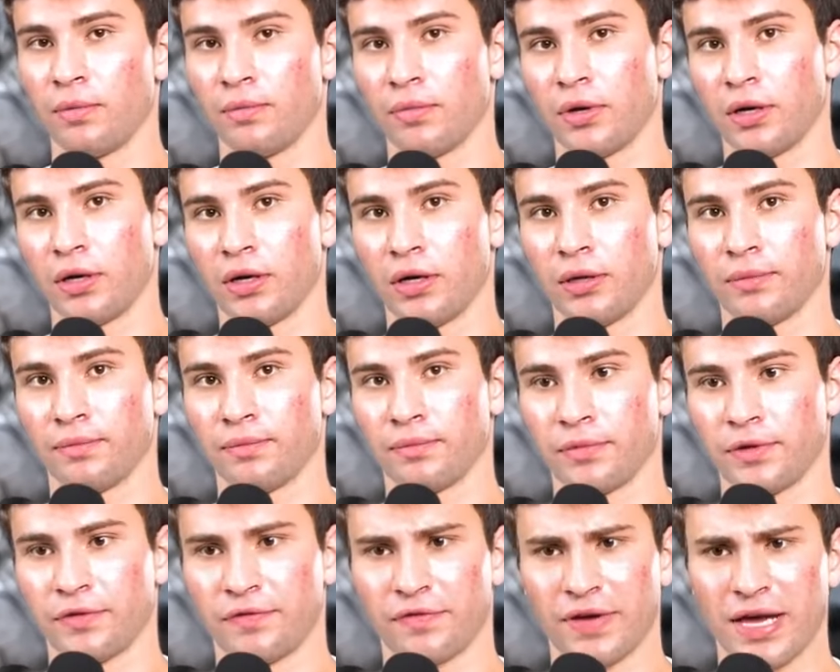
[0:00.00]
but um,
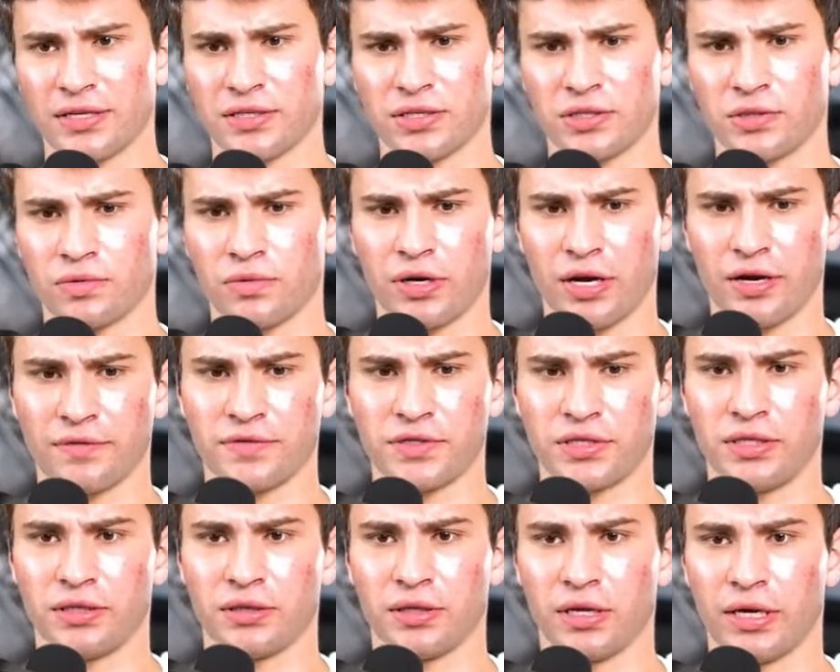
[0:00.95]
the fastest one I've
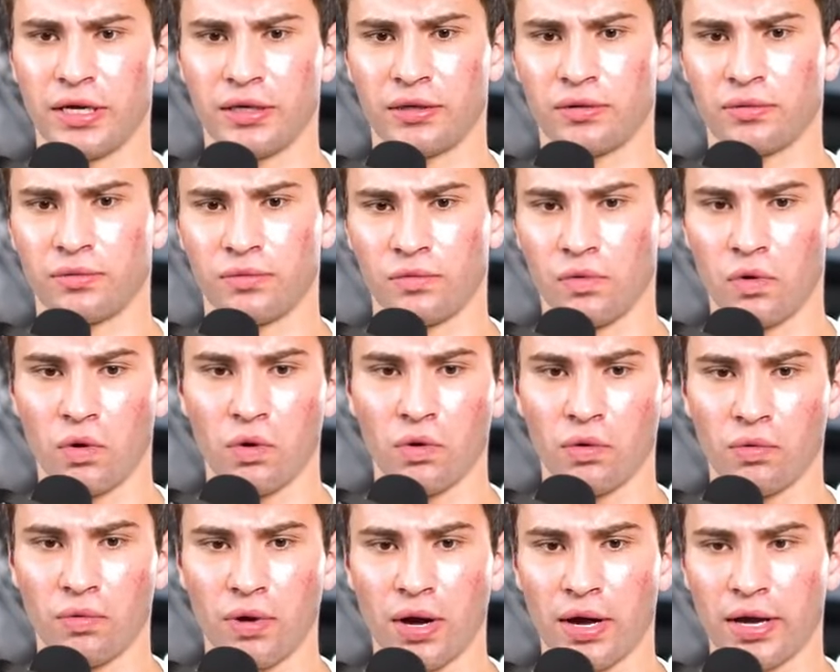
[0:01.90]
seen, like
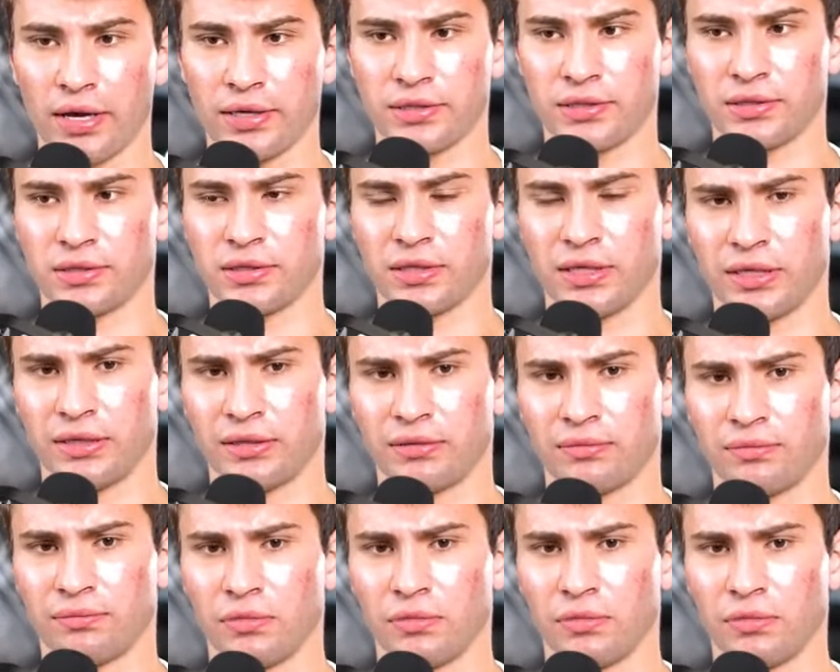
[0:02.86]
roll wise, is like